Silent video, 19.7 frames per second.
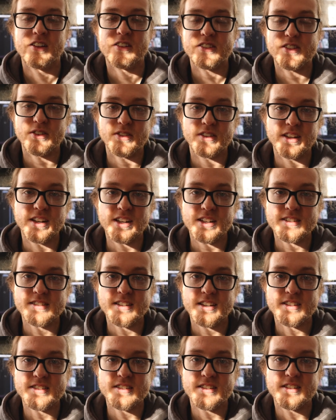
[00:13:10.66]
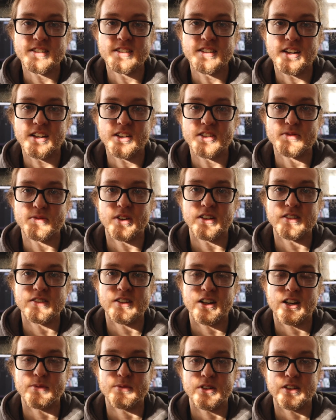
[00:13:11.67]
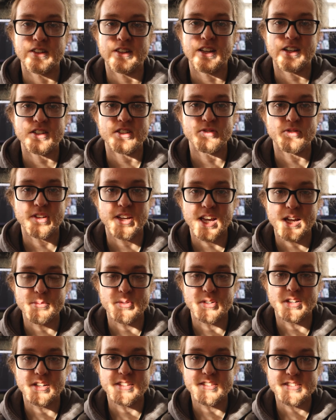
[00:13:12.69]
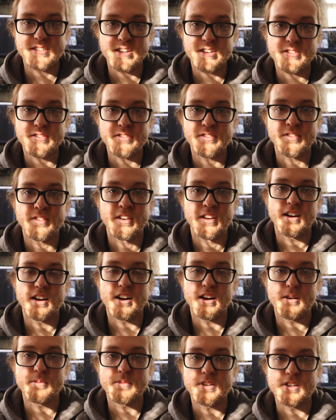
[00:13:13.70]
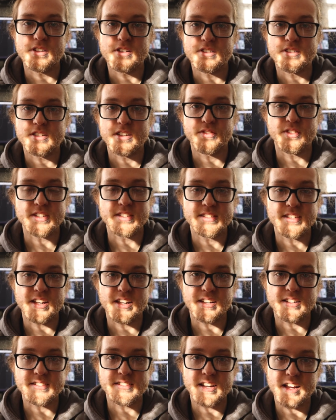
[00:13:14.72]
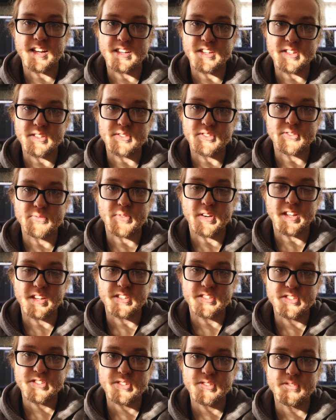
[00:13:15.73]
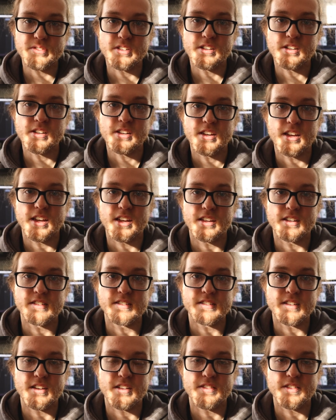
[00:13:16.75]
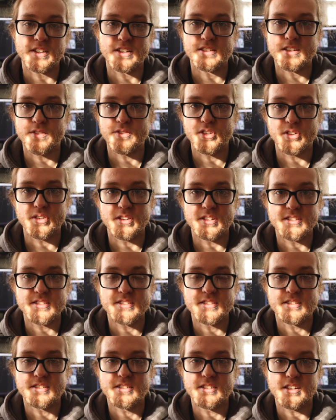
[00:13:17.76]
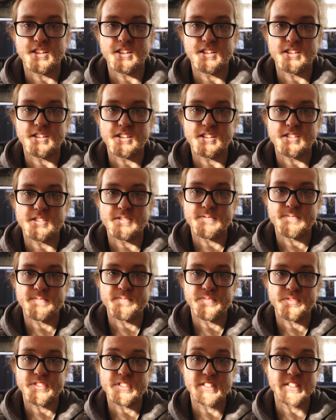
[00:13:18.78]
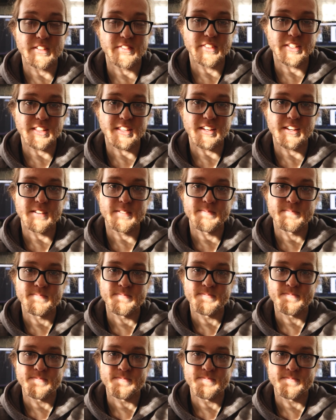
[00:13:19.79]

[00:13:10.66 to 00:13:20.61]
So the next section, I just want to talk about the actual camera itself and just different settings that I use while I shoot and things I've noticed and stuff like that.